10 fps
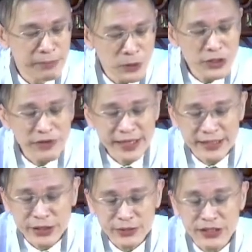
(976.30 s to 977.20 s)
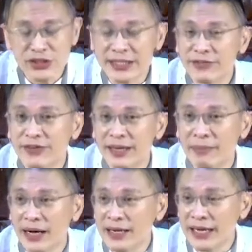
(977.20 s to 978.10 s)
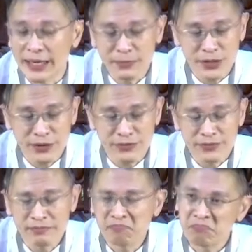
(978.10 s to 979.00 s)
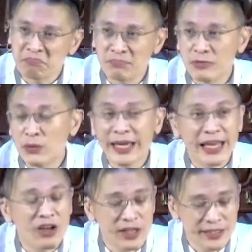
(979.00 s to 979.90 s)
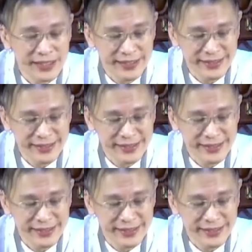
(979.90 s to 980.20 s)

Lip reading: And most of our excuse is justified by our claims of we cannot.